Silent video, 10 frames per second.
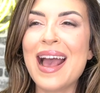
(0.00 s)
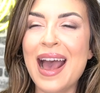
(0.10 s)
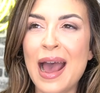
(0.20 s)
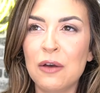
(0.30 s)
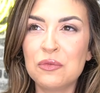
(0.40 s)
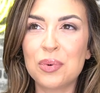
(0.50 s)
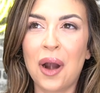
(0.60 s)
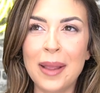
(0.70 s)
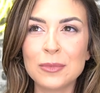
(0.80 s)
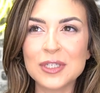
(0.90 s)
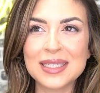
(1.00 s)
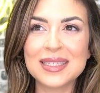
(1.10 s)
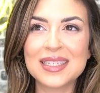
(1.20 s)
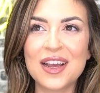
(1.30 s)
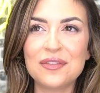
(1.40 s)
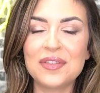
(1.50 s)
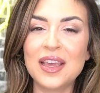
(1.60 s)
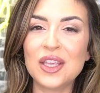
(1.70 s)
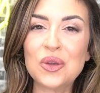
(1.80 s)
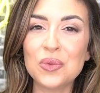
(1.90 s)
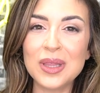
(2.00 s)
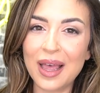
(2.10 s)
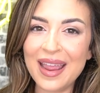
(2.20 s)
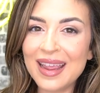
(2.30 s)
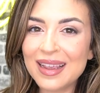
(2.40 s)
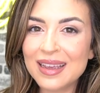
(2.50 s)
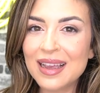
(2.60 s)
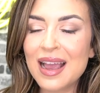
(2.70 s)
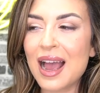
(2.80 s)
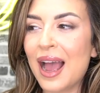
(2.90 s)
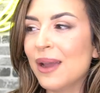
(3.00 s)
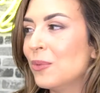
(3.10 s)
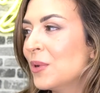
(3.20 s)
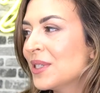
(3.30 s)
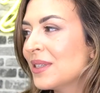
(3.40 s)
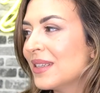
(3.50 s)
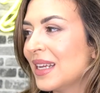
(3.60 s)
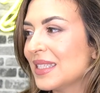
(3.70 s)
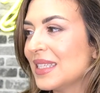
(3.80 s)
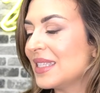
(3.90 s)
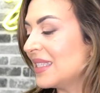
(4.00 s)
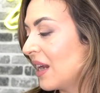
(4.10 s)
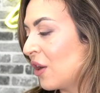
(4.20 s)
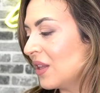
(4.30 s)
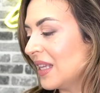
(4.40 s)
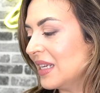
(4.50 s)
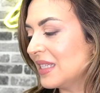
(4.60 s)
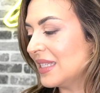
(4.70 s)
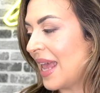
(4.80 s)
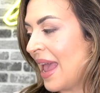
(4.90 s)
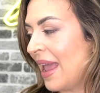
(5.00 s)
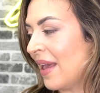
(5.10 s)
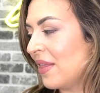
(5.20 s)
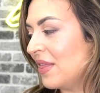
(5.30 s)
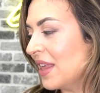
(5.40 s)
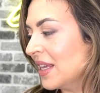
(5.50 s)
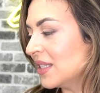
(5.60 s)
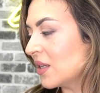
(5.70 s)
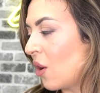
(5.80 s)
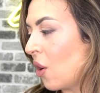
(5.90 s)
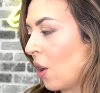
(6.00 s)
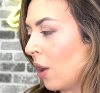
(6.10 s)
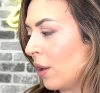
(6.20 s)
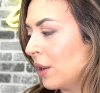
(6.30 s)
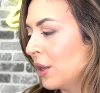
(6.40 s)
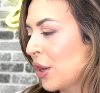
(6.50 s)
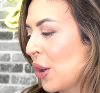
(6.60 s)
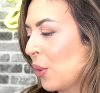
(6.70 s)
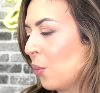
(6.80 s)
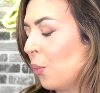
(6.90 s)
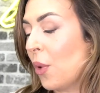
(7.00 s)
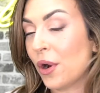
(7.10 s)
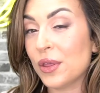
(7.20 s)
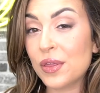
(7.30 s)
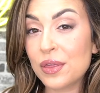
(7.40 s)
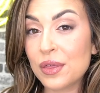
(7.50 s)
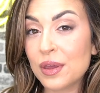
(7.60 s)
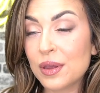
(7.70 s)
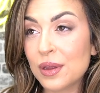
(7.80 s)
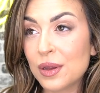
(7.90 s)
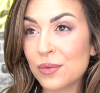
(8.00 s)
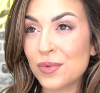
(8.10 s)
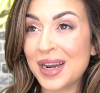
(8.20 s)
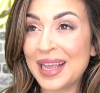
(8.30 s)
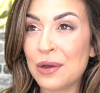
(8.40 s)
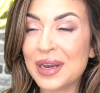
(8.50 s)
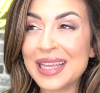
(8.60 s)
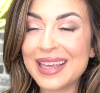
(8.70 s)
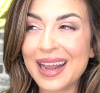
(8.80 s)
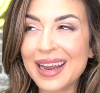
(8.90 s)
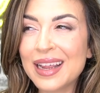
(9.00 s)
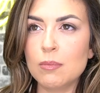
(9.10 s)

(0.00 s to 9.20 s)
have primers and stuff that you like, I wouldn't necessarily say these are worth running out and getting.